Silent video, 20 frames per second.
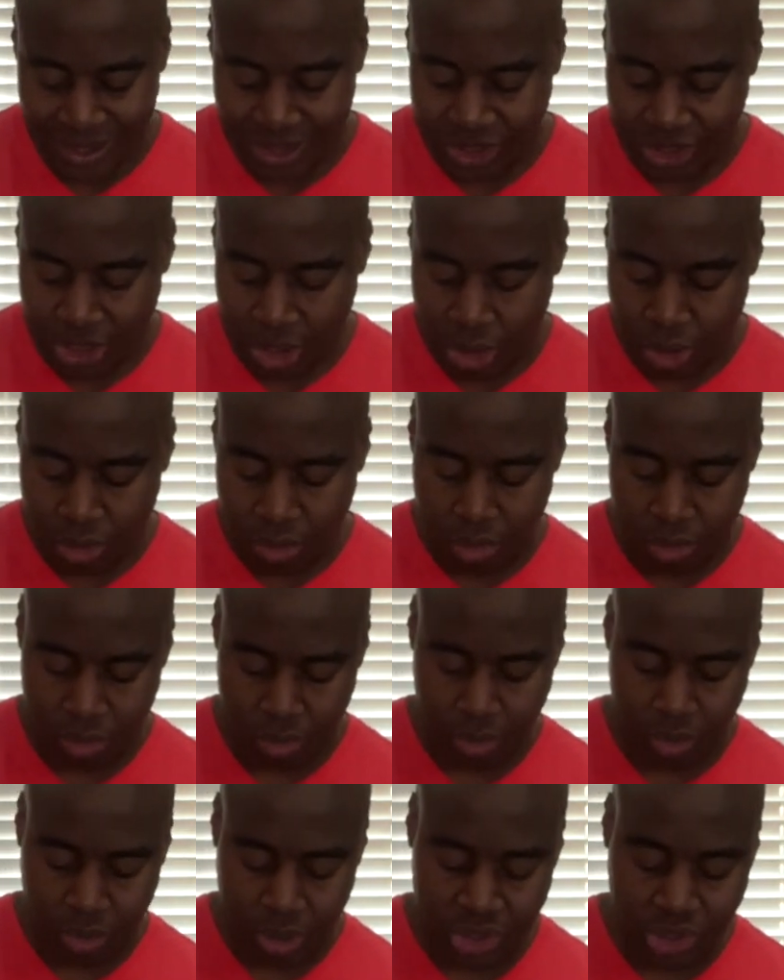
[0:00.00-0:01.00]
So
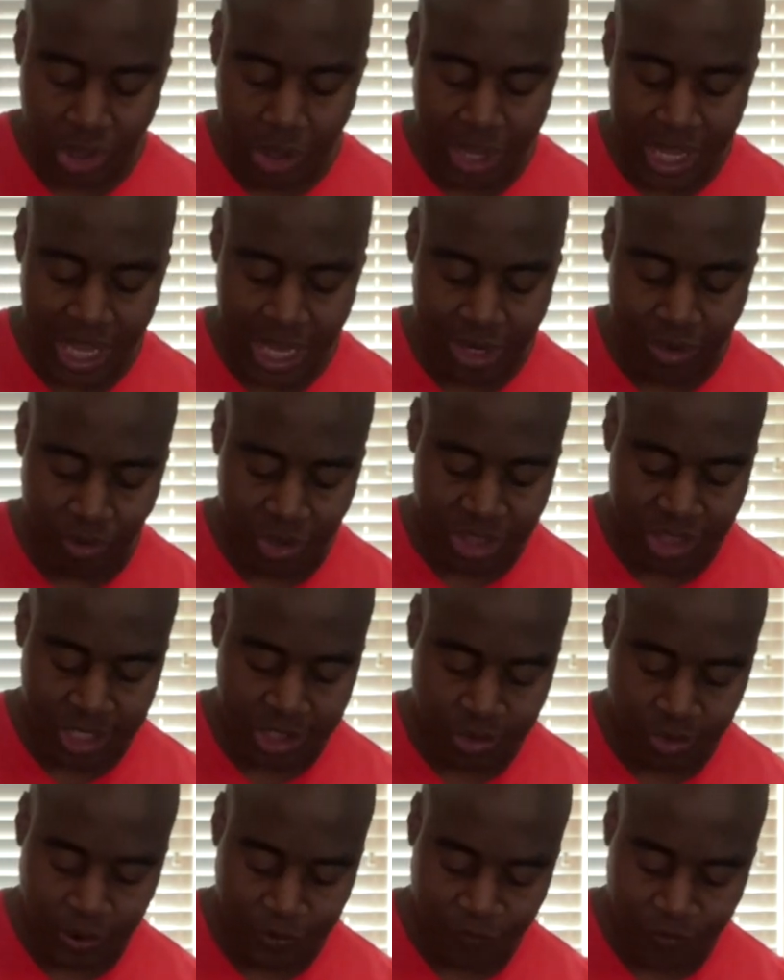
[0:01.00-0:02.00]
let's go ahead with
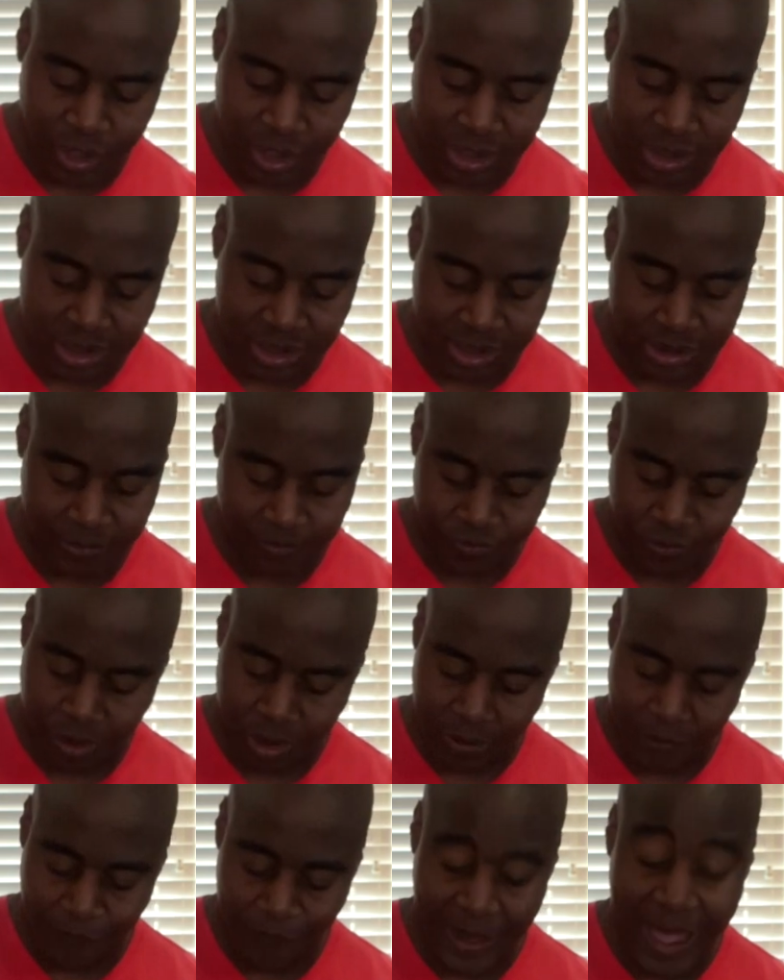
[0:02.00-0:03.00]
this one first.
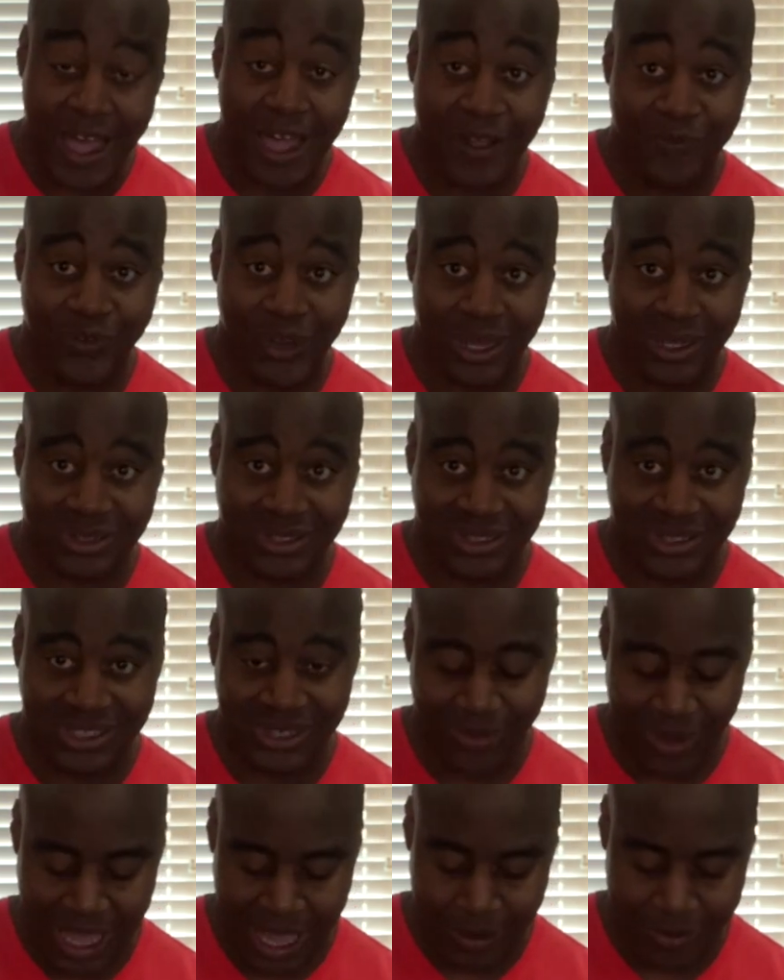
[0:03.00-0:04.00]
Five ducks. Let's
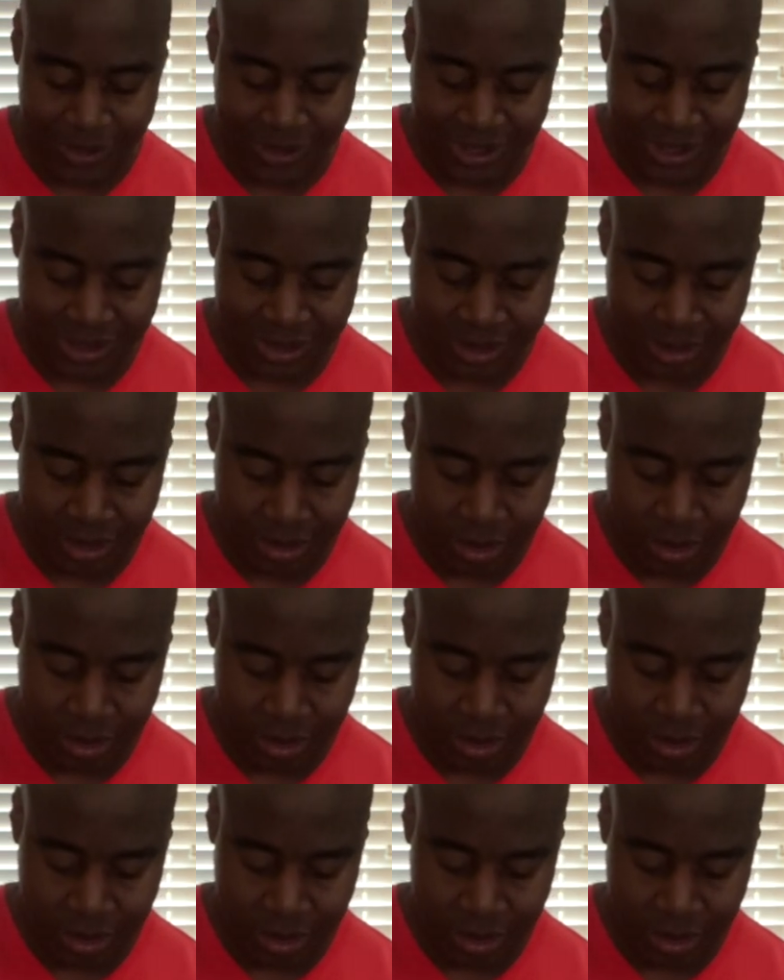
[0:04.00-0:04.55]
see what happens.